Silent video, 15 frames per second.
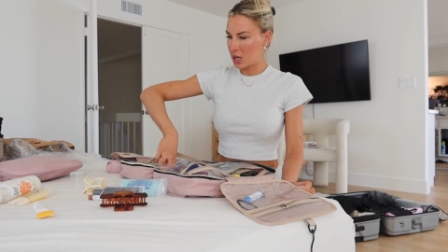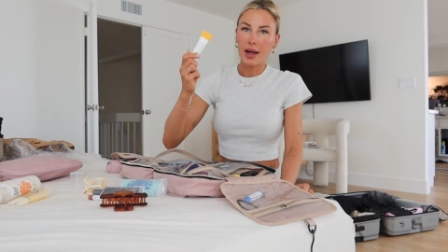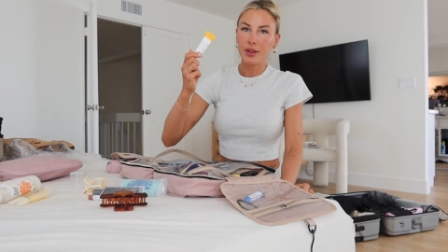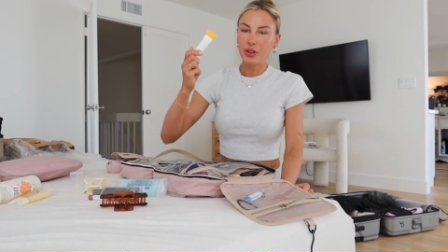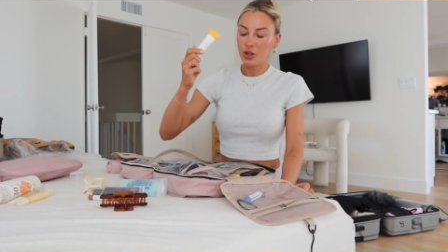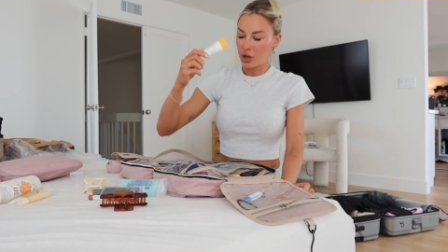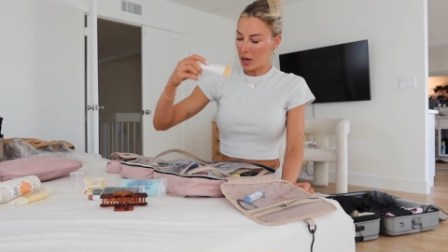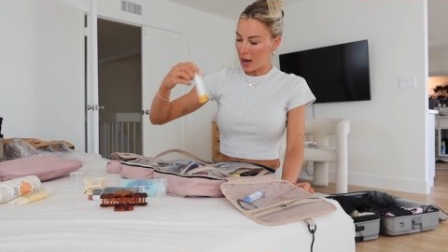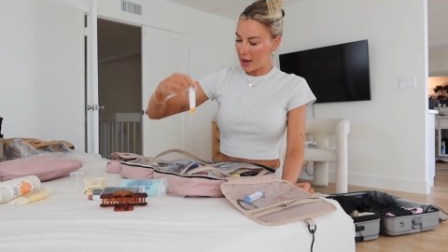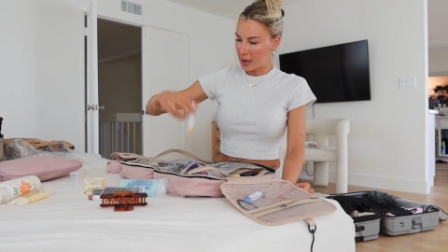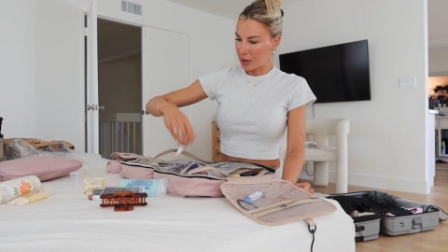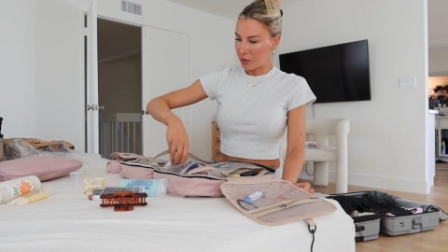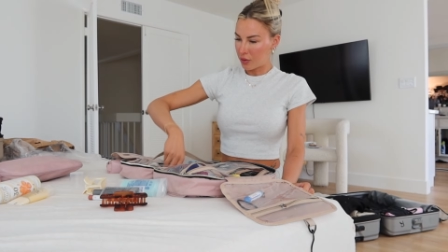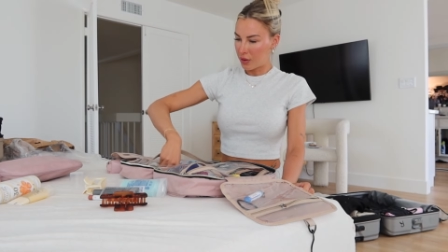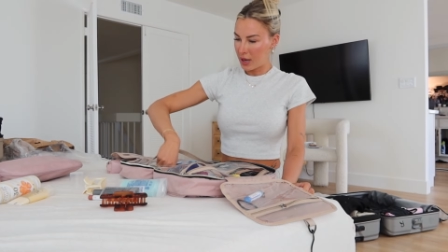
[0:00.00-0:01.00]
under
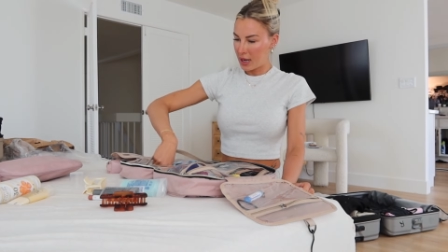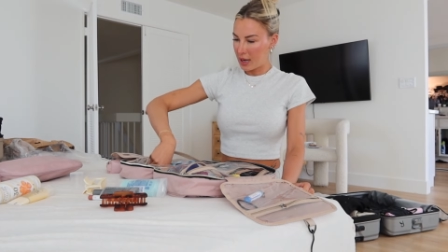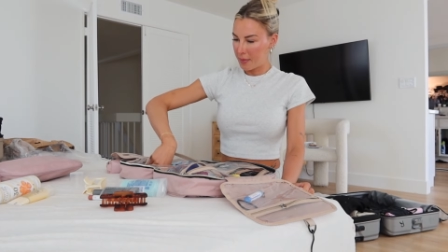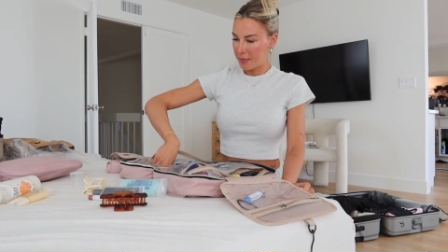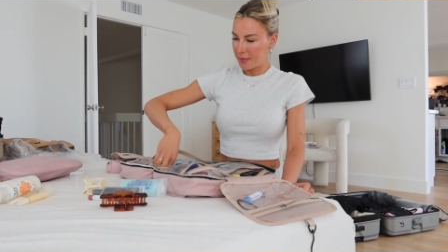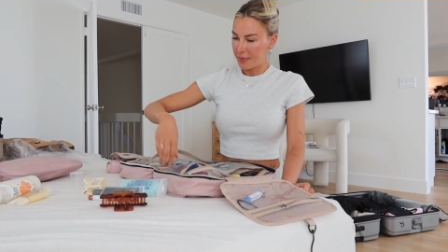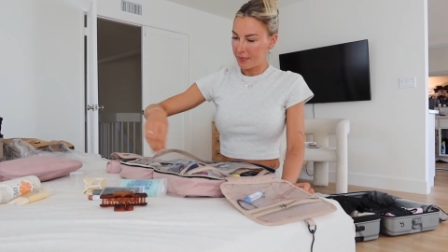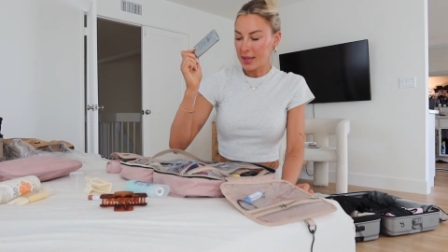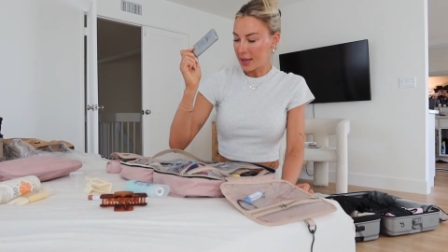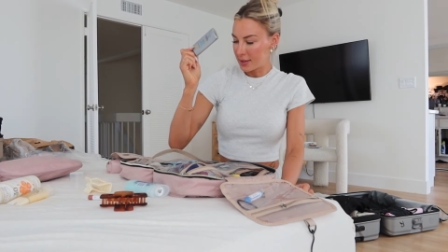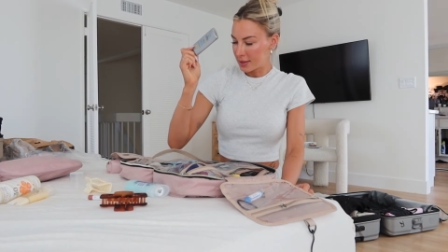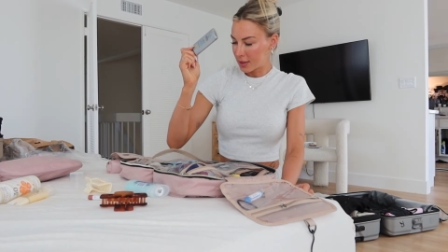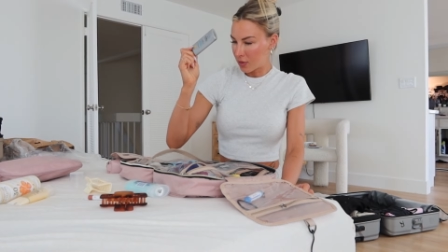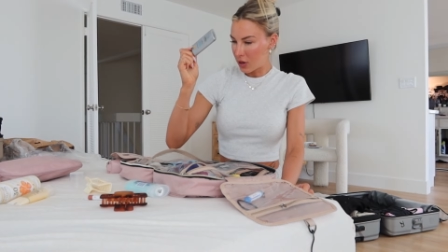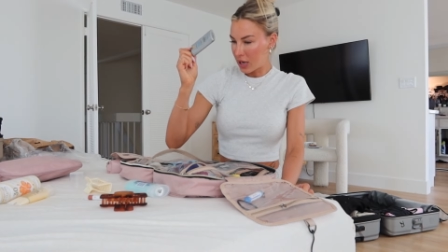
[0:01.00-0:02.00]
eye cream,
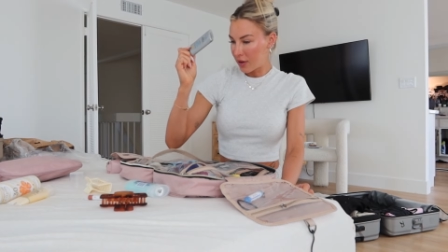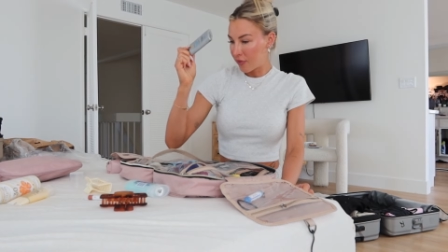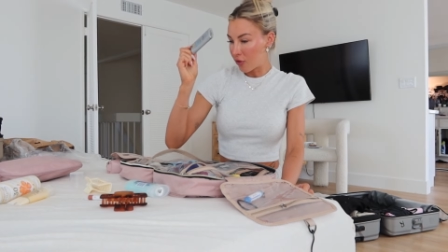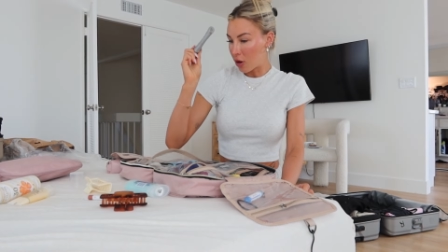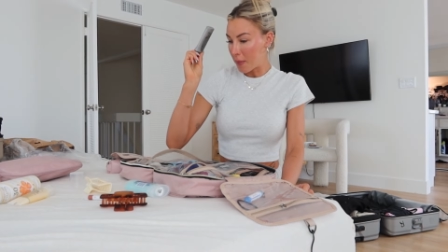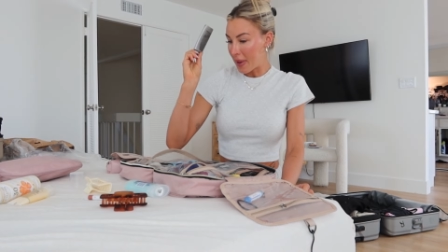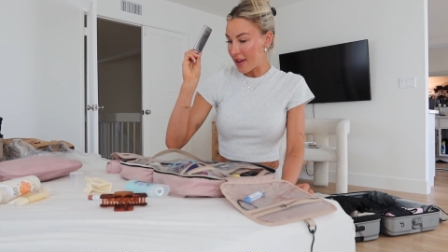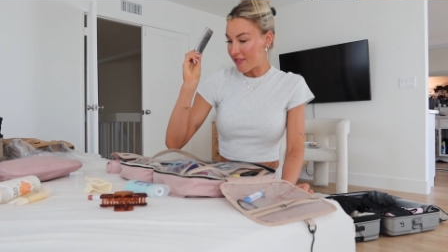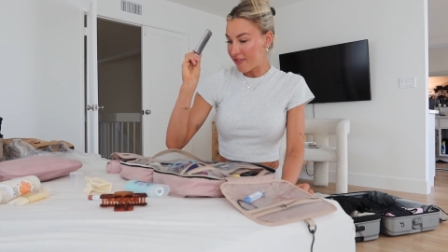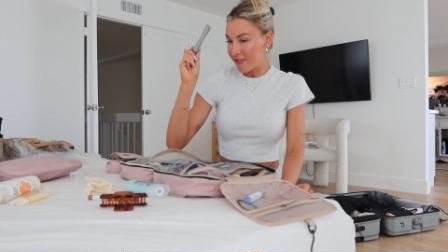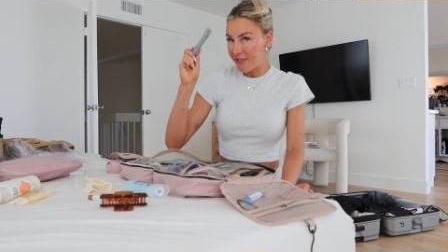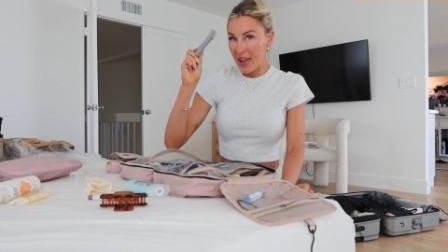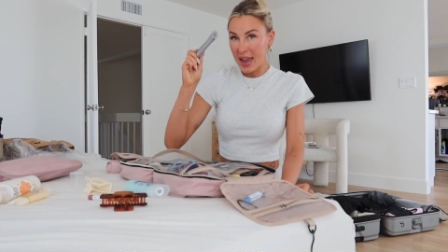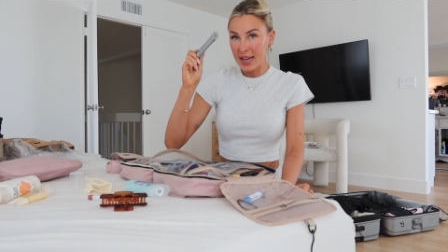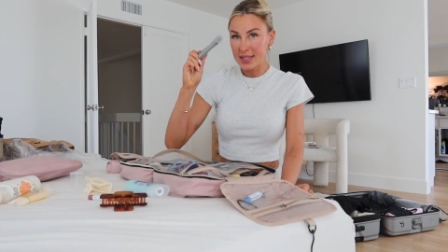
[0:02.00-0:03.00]
sunscreen for my
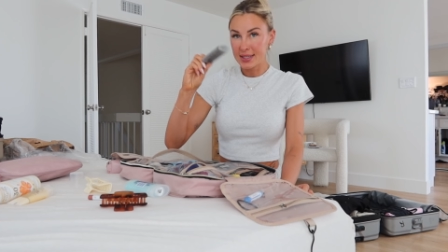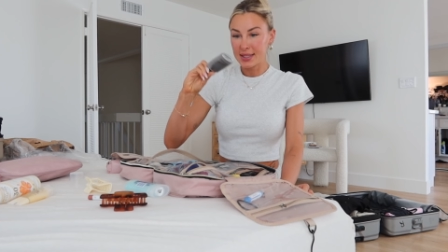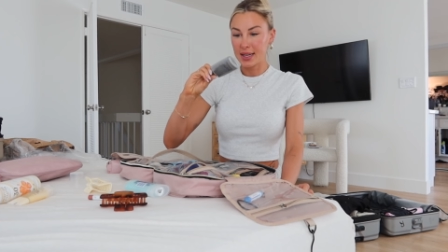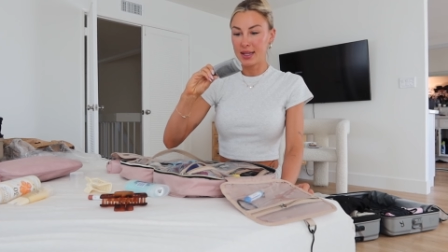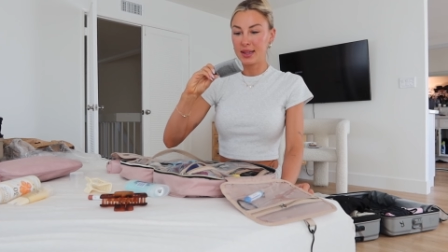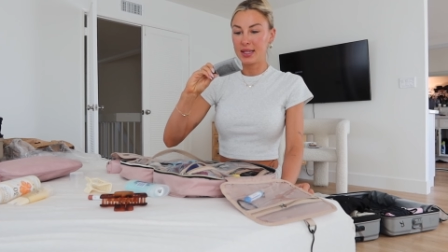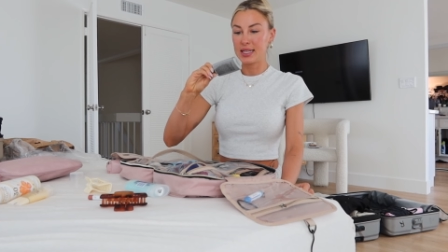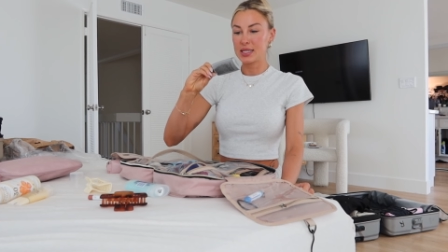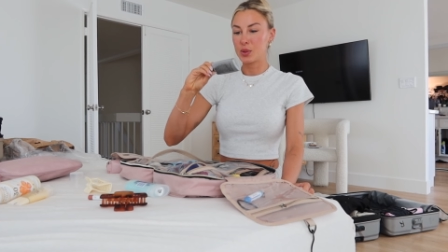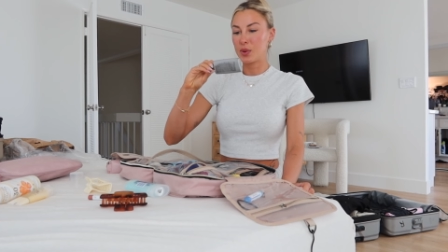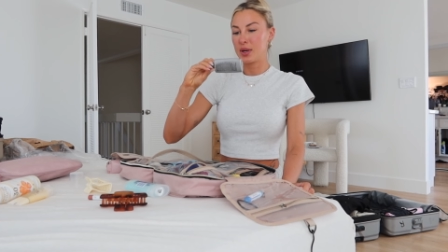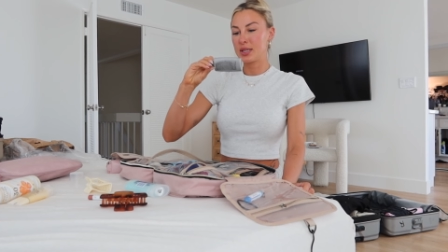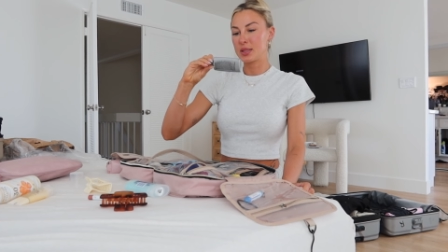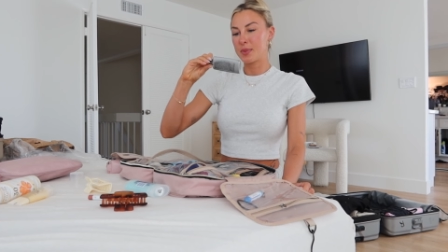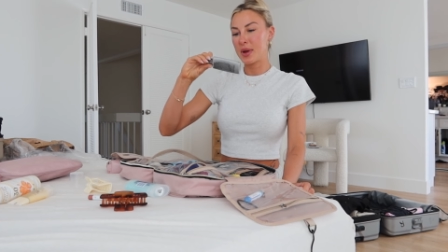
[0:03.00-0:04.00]
face, and this
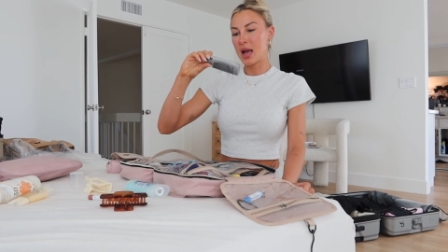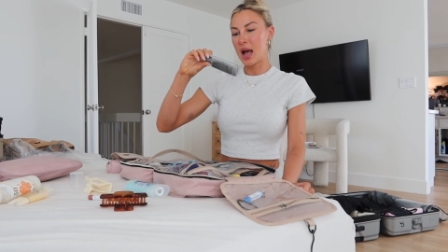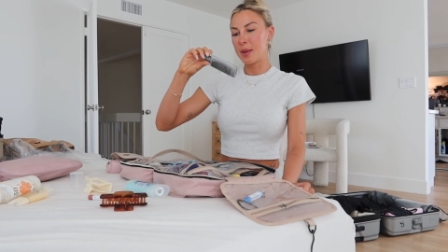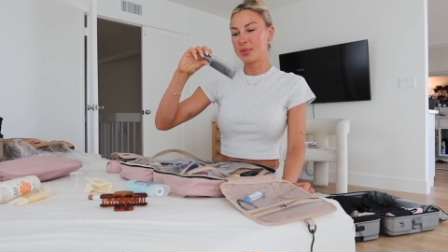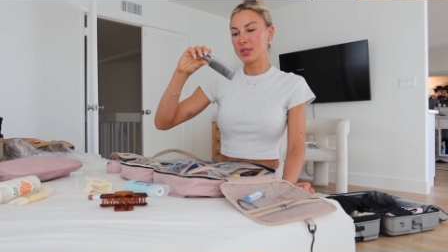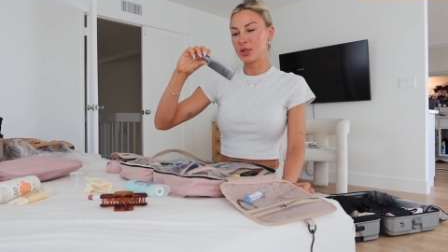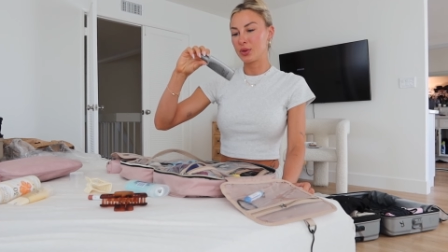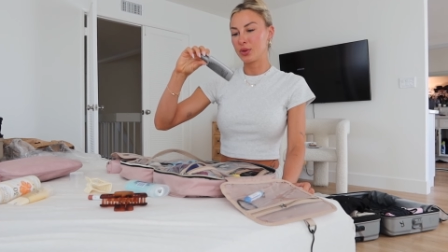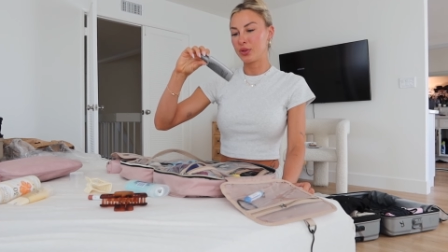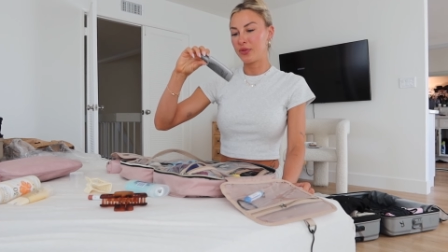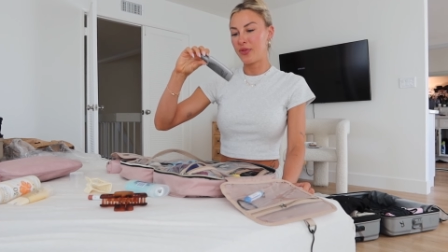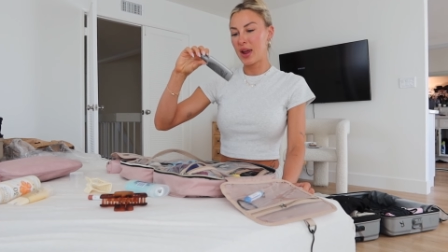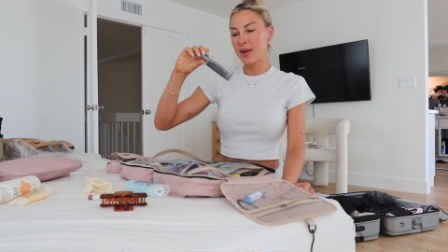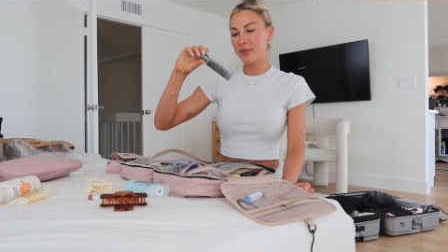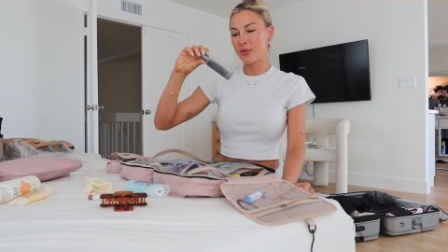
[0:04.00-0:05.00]
one is my absolute
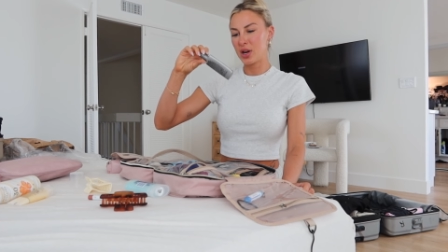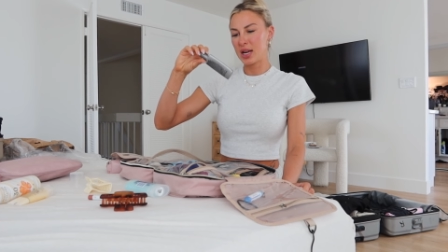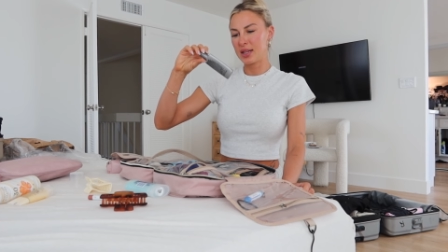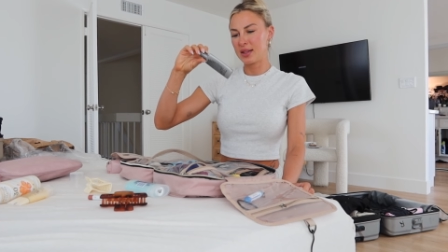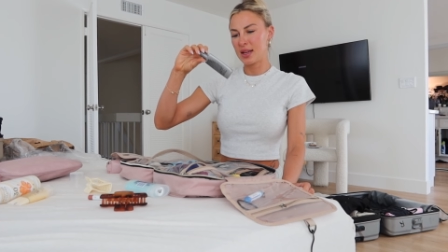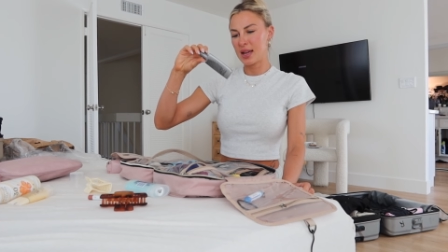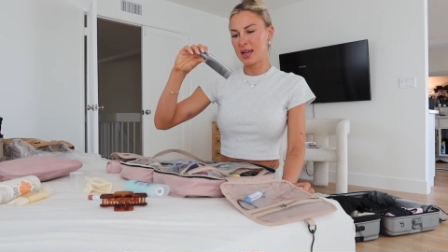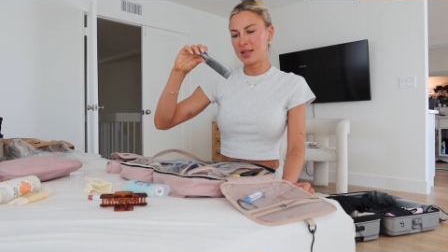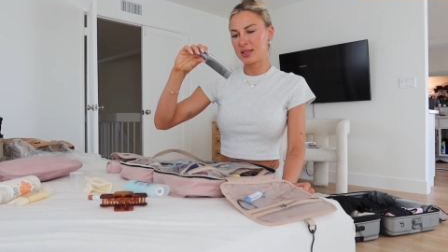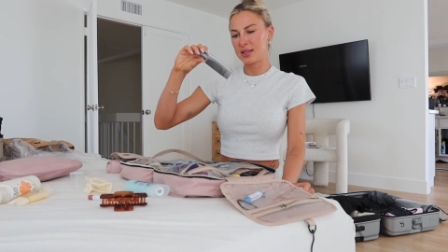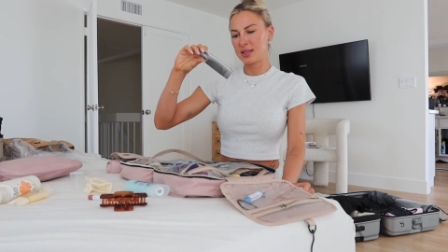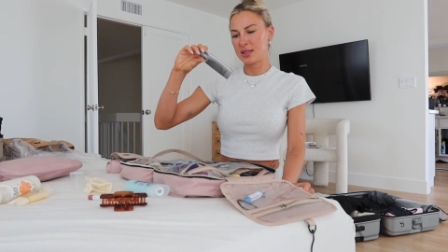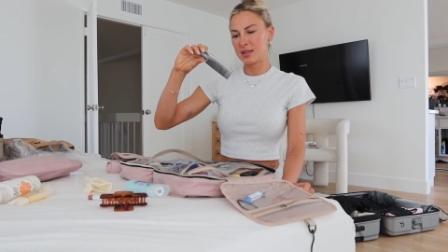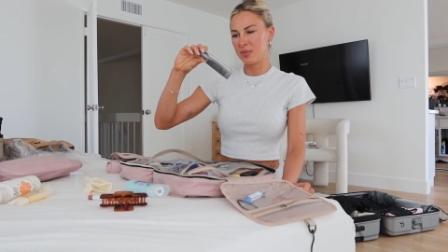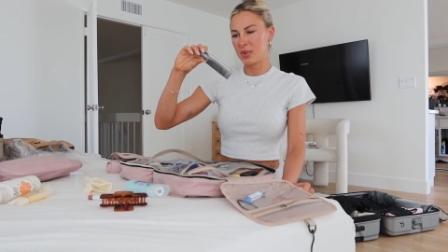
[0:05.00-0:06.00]
favorite. It's